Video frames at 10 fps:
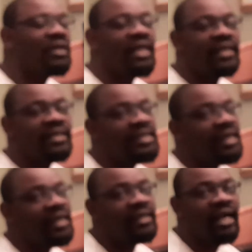and I
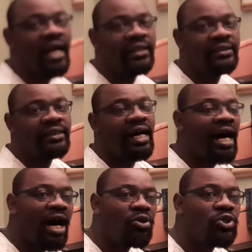decided, guys,
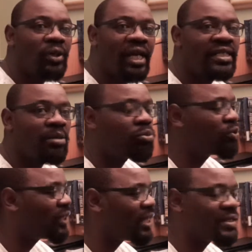how to write a
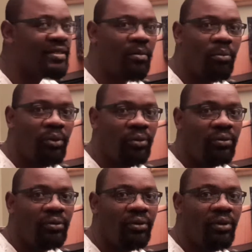book is simple.
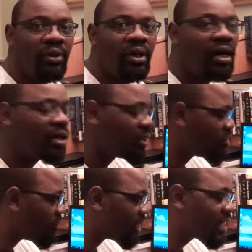
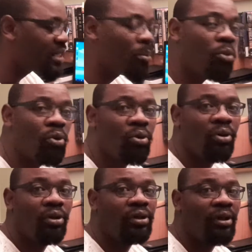You write a book
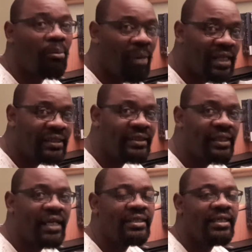by
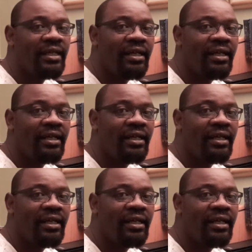start